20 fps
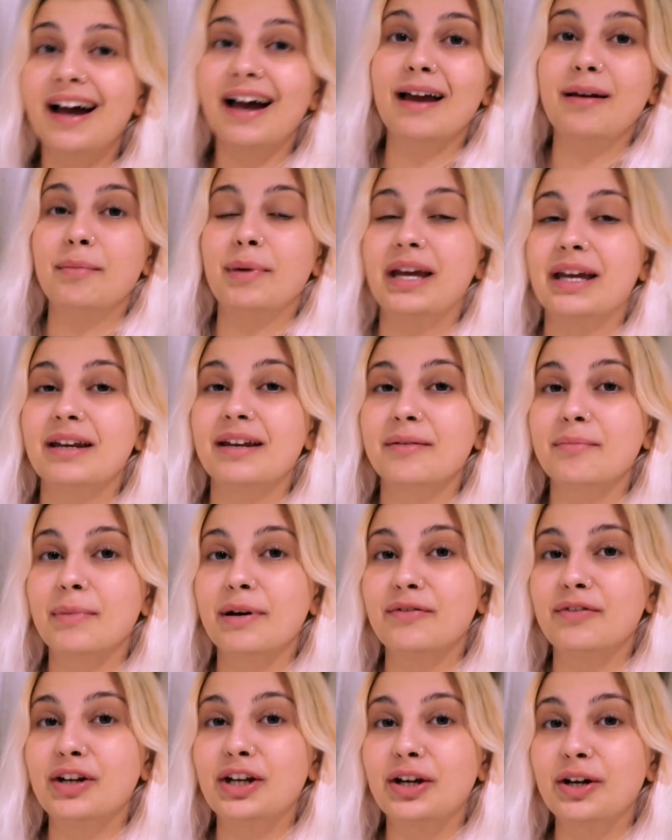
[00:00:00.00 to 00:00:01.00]
I made
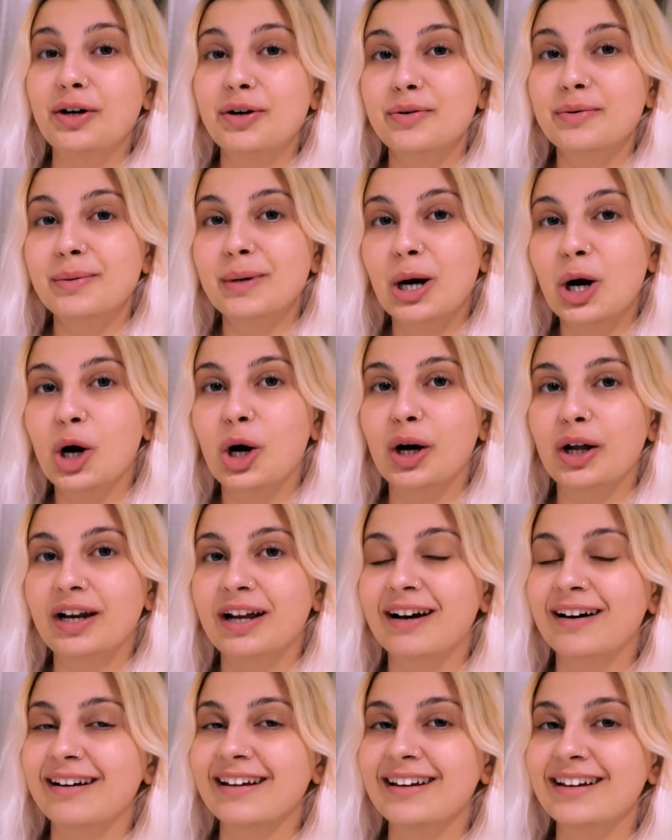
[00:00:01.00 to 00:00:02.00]
my video on
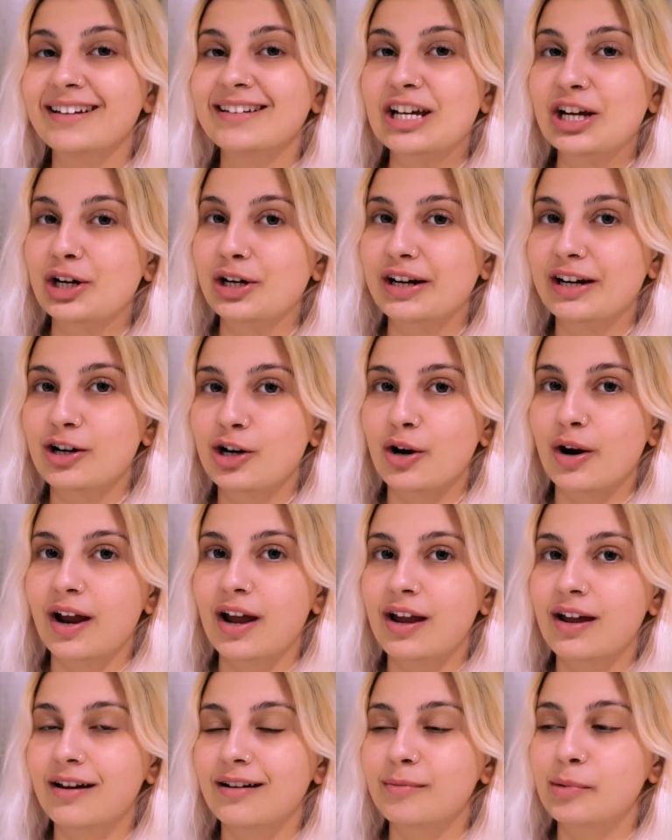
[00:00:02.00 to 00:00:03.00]
how to dye your hair
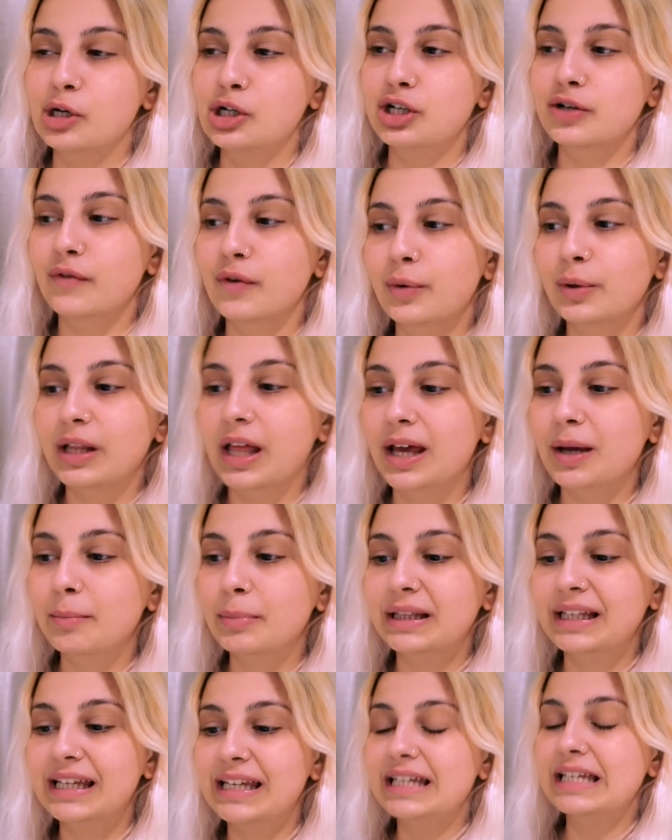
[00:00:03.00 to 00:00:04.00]
gray a bunch of you were like
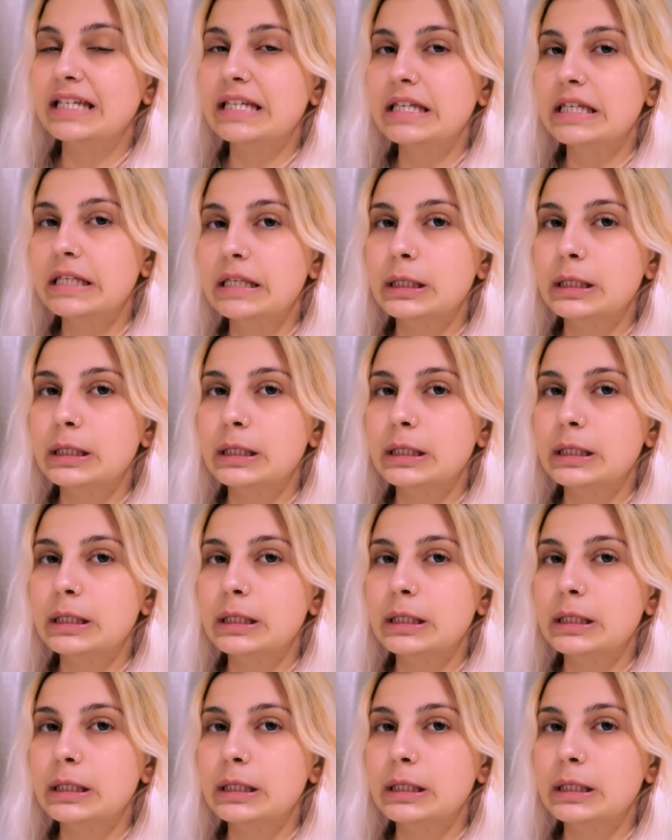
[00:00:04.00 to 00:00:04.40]
please